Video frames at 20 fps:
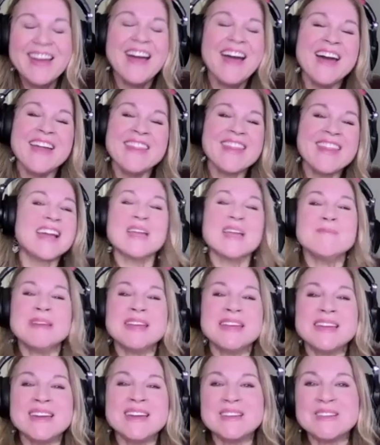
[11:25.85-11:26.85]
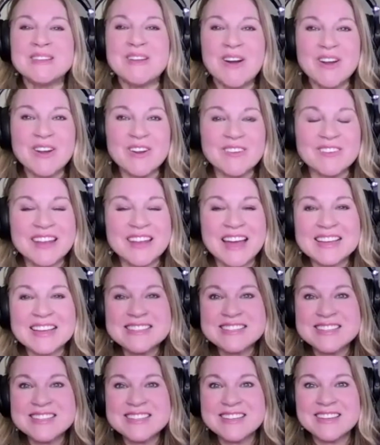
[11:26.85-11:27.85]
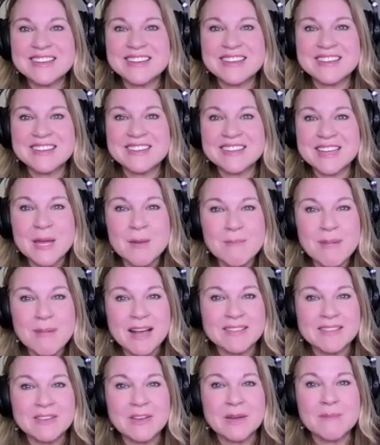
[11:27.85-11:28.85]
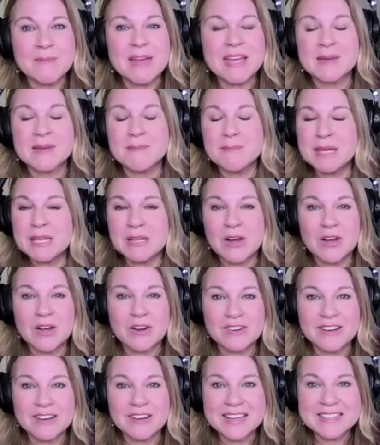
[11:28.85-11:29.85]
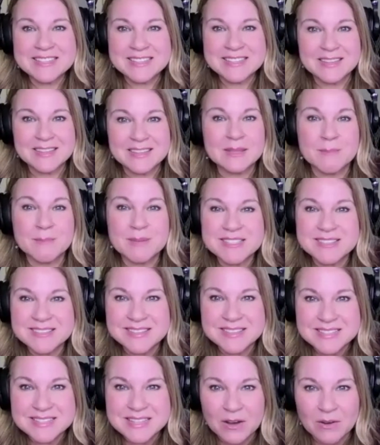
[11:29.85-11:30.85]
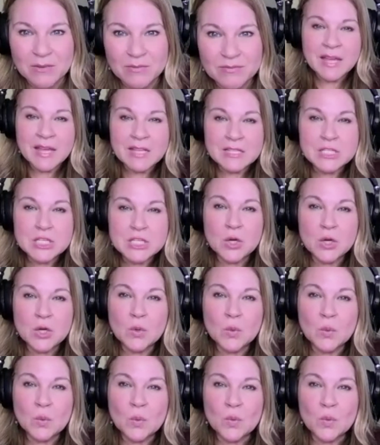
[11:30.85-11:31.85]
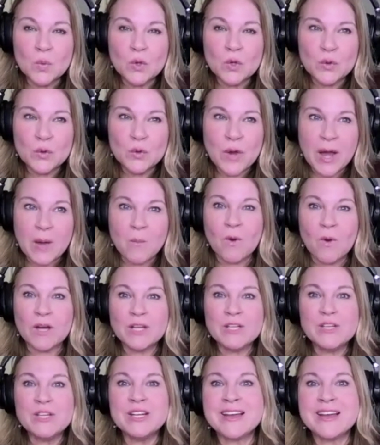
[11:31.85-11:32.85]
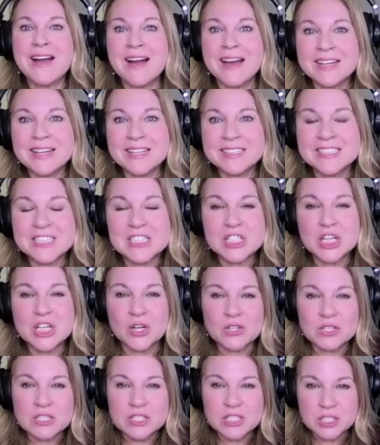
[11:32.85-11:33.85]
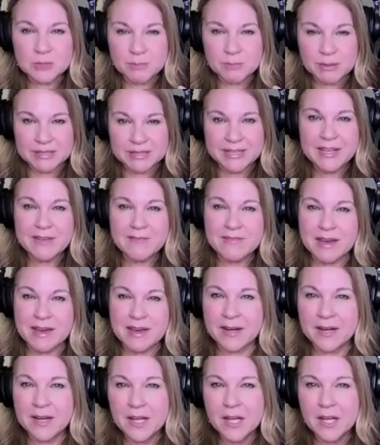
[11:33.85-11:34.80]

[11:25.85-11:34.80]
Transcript: That can be longer lasting. The impact that you can make can be longer lasting than the business itself. And so I want you to kind of start to believe that,